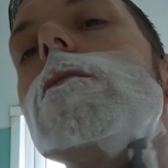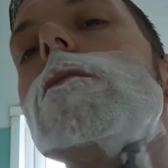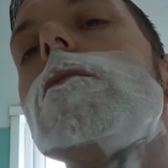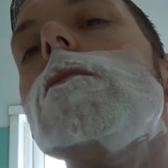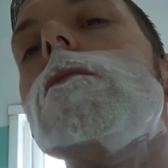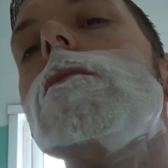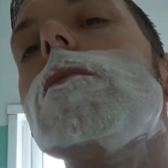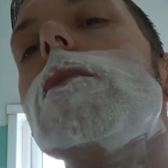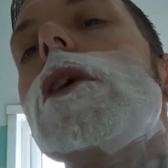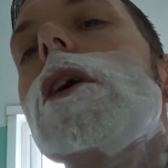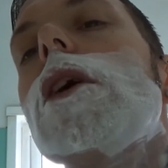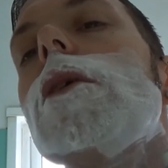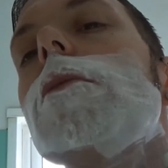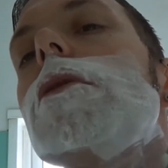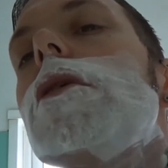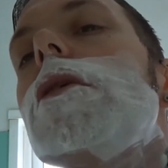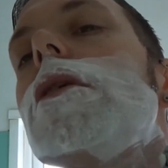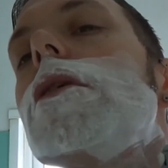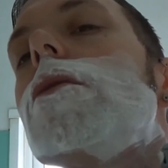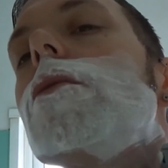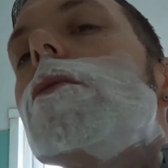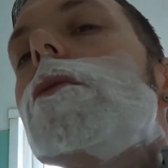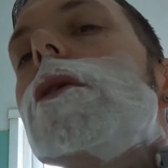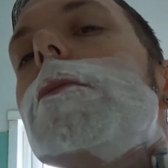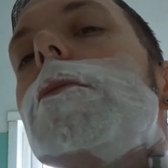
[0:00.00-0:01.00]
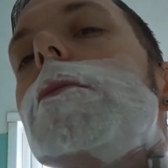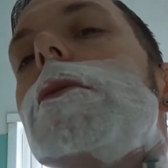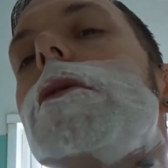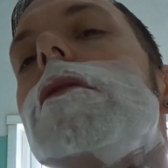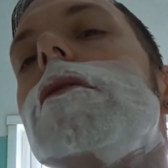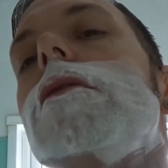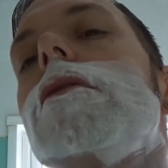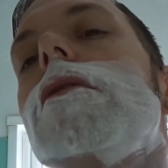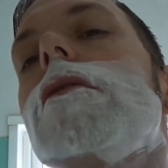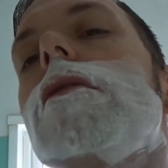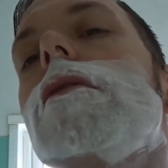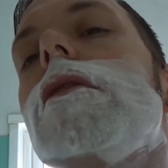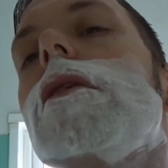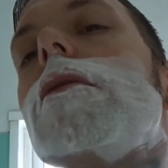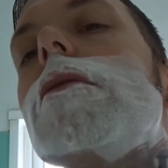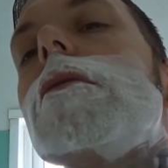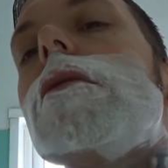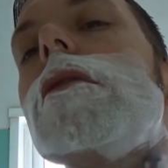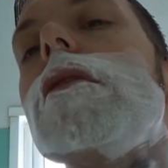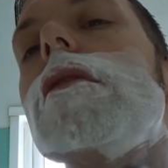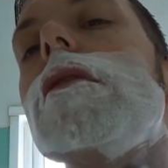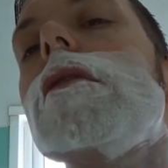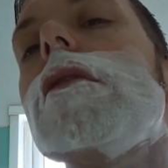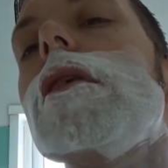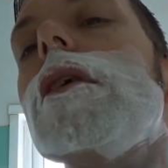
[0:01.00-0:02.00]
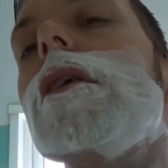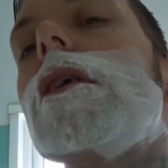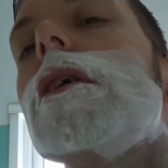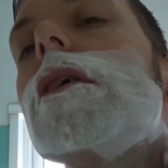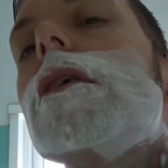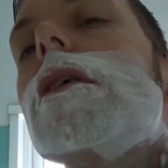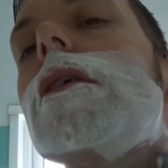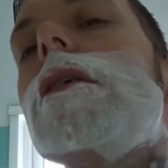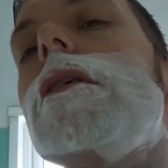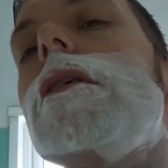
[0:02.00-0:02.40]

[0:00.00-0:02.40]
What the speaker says: A couple of little weepers I've just noticed there.